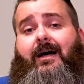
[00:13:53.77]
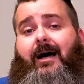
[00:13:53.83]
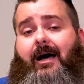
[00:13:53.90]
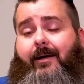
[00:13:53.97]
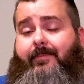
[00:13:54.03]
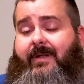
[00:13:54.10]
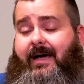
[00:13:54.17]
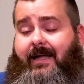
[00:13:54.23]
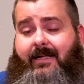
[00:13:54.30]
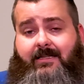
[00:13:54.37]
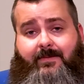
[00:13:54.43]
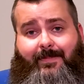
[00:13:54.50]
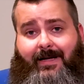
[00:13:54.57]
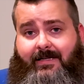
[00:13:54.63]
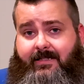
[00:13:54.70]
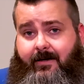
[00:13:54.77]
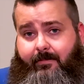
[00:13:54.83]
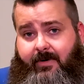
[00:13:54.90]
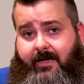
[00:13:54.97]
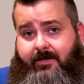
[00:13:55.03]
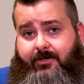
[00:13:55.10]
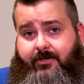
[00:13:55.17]
I'm not expecting
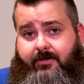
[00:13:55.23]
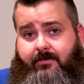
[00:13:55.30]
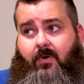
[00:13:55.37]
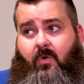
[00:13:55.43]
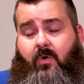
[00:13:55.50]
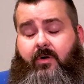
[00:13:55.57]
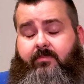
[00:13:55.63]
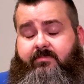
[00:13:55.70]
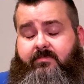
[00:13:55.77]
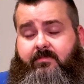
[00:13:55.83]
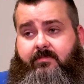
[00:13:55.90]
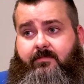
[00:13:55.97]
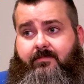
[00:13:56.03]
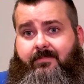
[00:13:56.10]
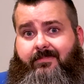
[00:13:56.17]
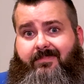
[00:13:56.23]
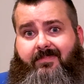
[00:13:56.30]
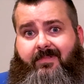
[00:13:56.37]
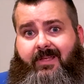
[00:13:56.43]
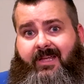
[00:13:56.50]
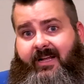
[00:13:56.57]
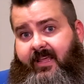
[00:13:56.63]
much, or
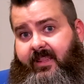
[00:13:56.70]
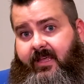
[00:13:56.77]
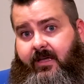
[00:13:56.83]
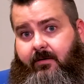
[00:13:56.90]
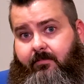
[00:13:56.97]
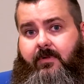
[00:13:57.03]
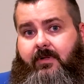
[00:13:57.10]
anything.